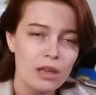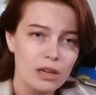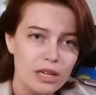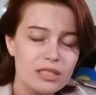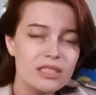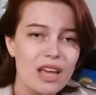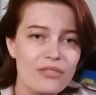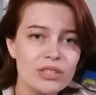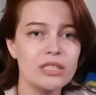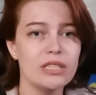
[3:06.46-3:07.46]
It's
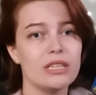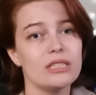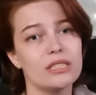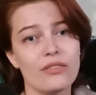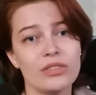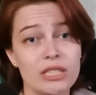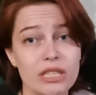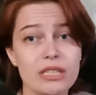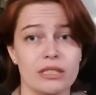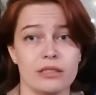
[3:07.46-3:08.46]
seven seasons.
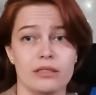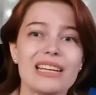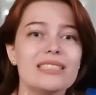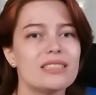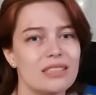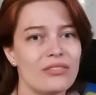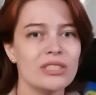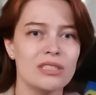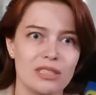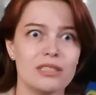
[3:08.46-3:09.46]
It's 7
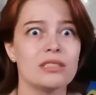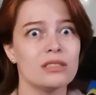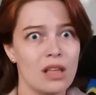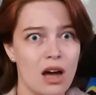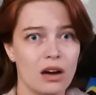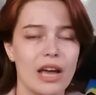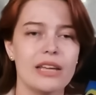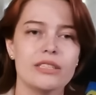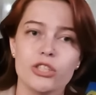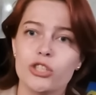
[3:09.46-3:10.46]
seasons long, and
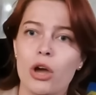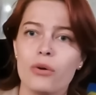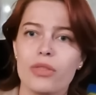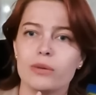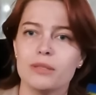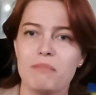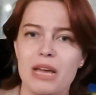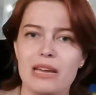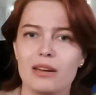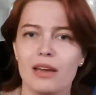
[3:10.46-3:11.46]
it's a show that was
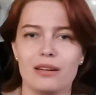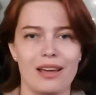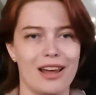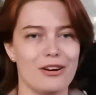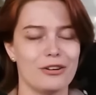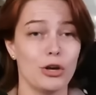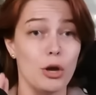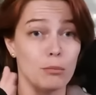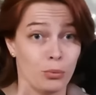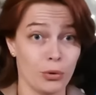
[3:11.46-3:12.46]
made and aired
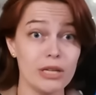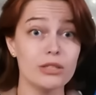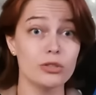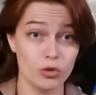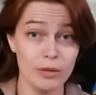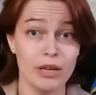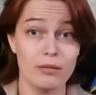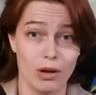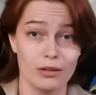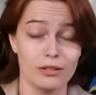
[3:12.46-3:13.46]
pre-streaming
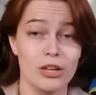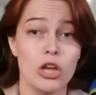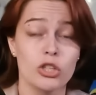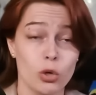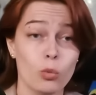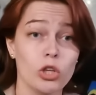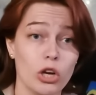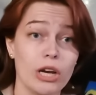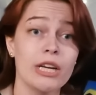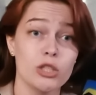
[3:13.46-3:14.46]
model. So we're
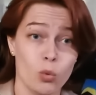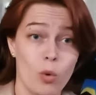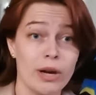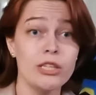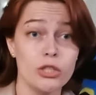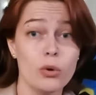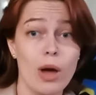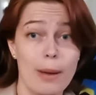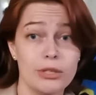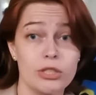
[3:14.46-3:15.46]
looking at 22
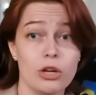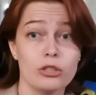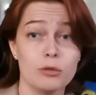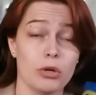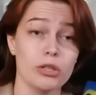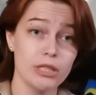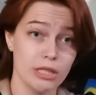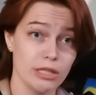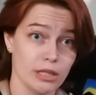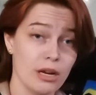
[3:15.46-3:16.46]
episodes per
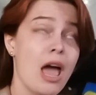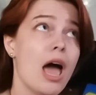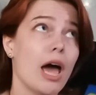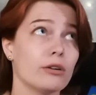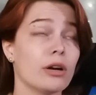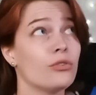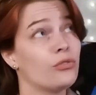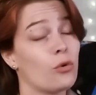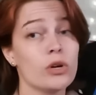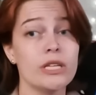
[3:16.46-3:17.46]
season and around
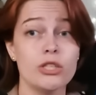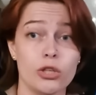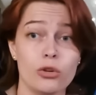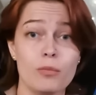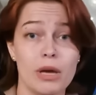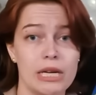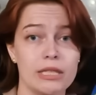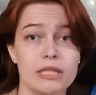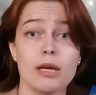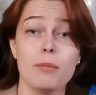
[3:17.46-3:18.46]
42
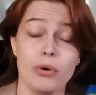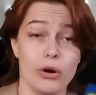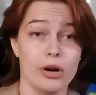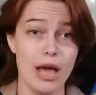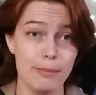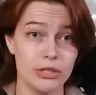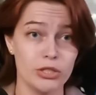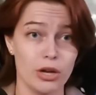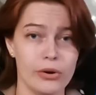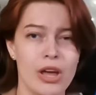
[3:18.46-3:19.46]
minutes per
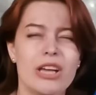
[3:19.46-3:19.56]
episode.